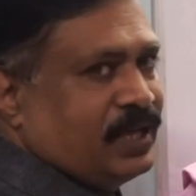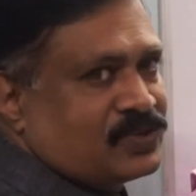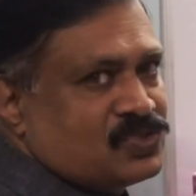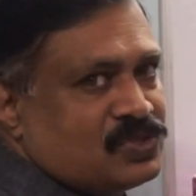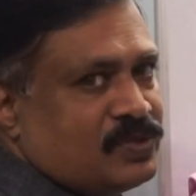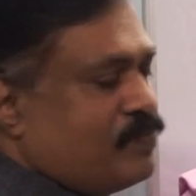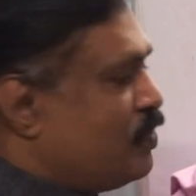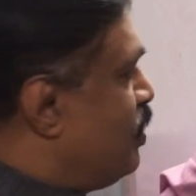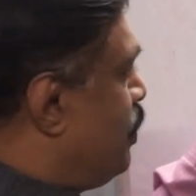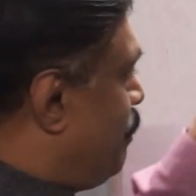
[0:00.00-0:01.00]
X.
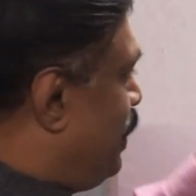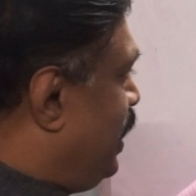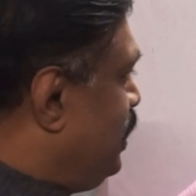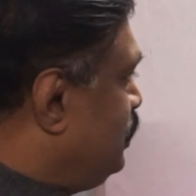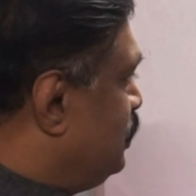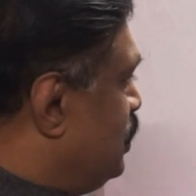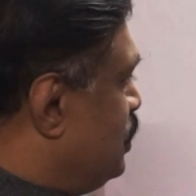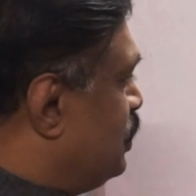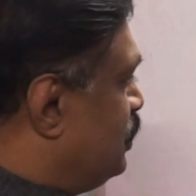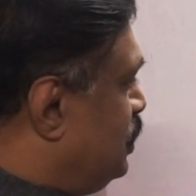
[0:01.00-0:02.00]
But
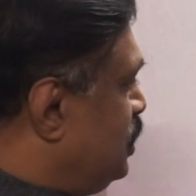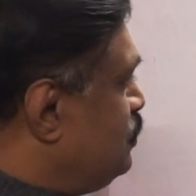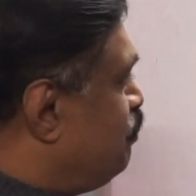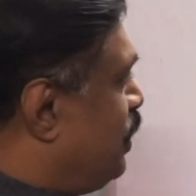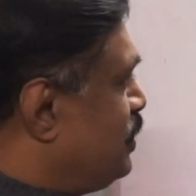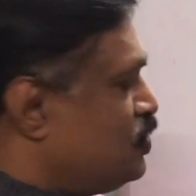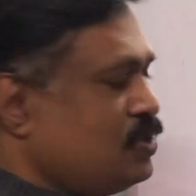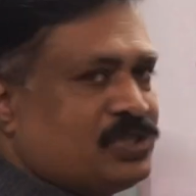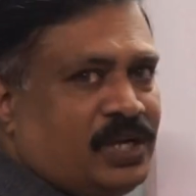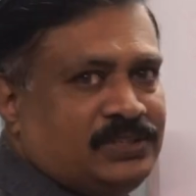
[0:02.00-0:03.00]
these
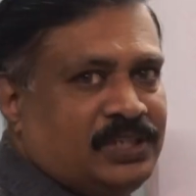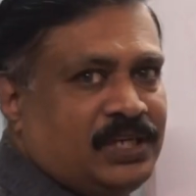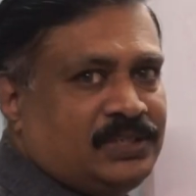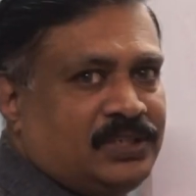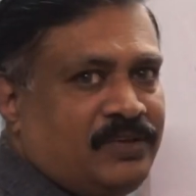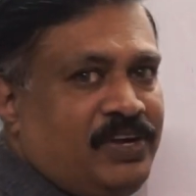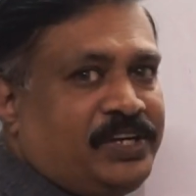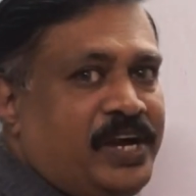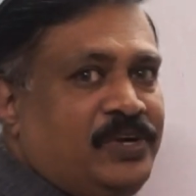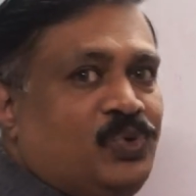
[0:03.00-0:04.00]
positive charges will
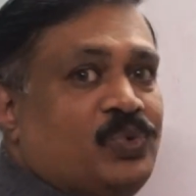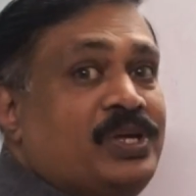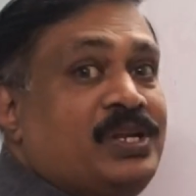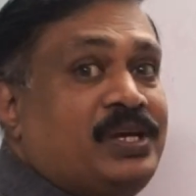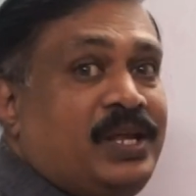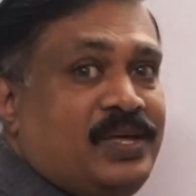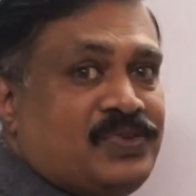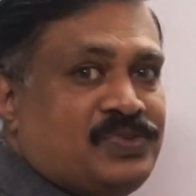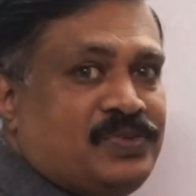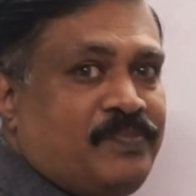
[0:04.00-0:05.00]
tend to
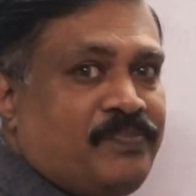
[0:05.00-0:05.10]
increase